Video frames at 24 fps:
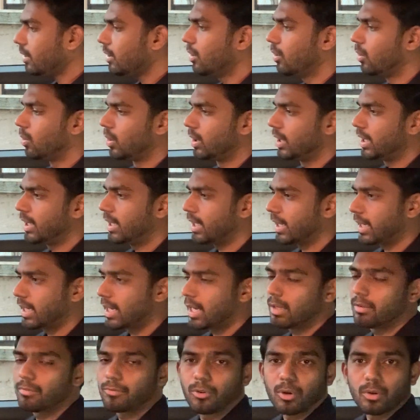hold it
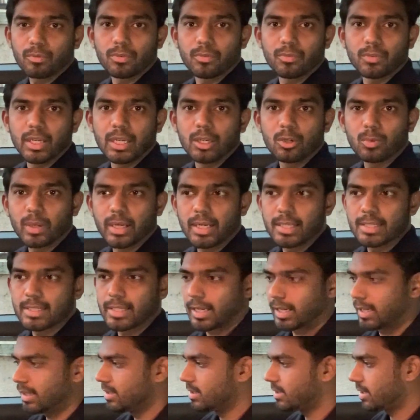again for 15-20
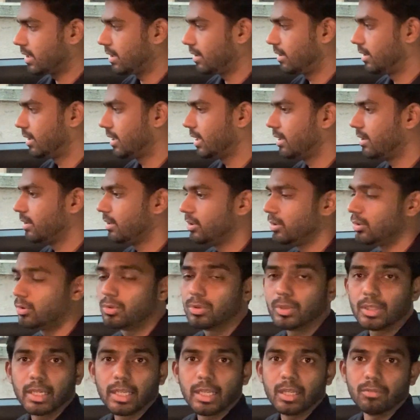seconds, and then you
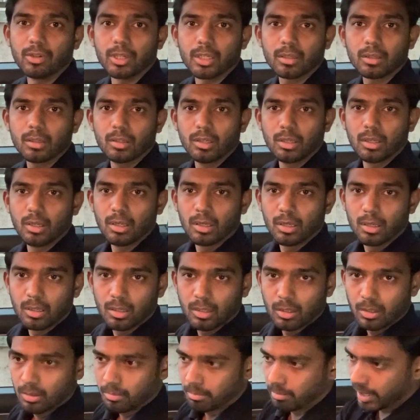could leave it.
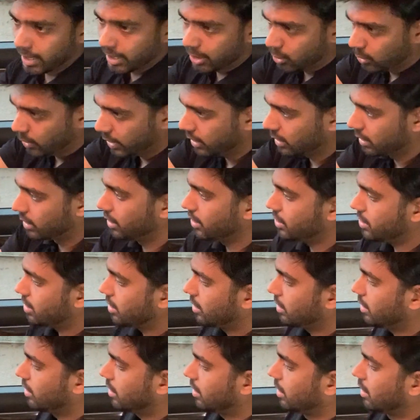By doing this,
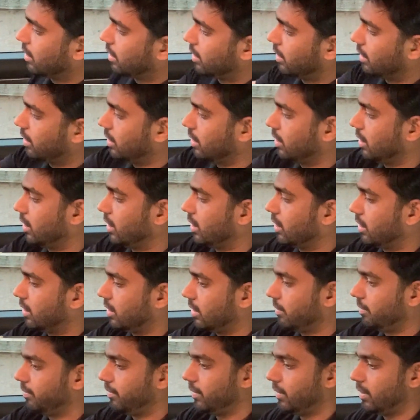
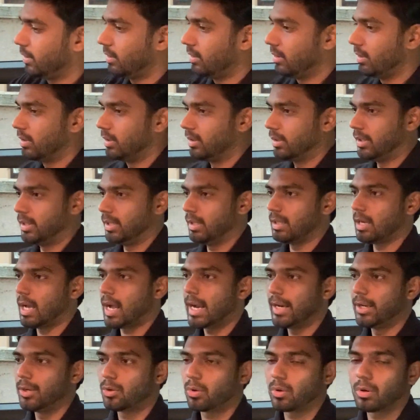the
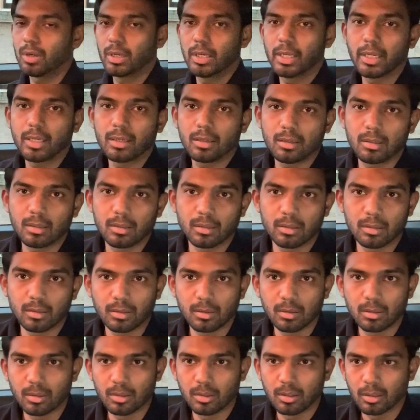hydraulic
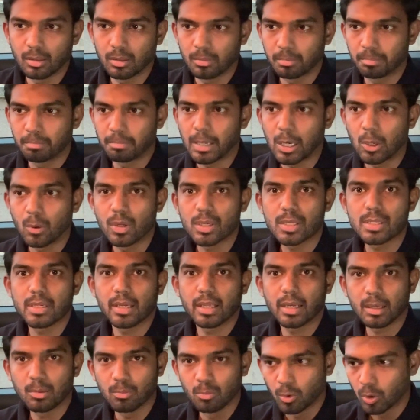power
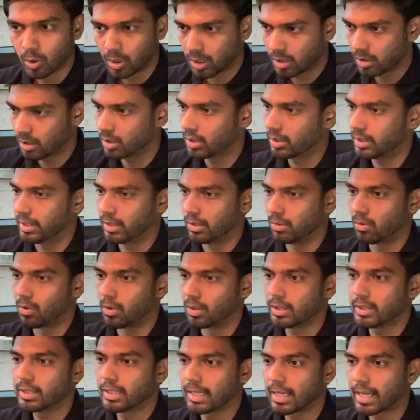steering motor,
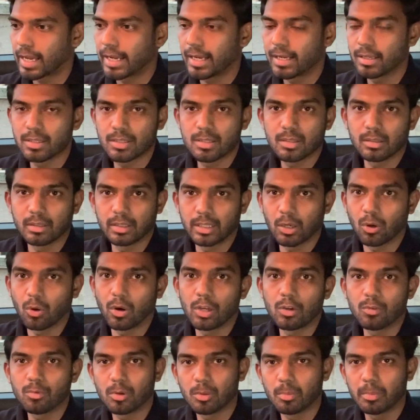all the lines, the
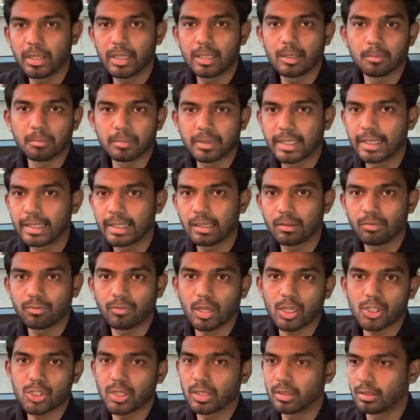oil will be completely
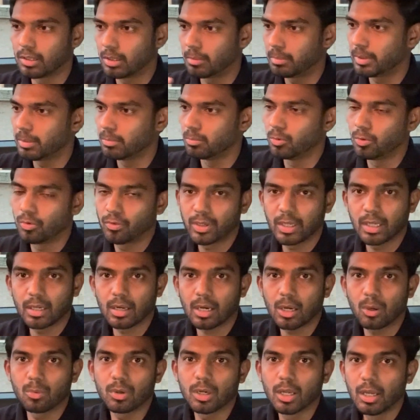flushing, it will be moving
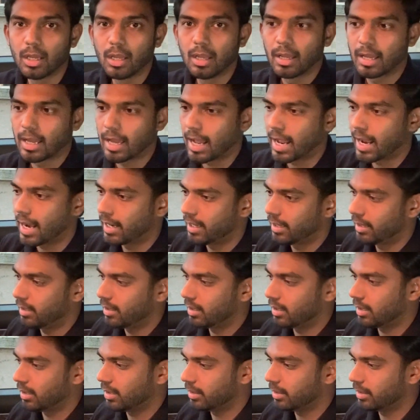around, and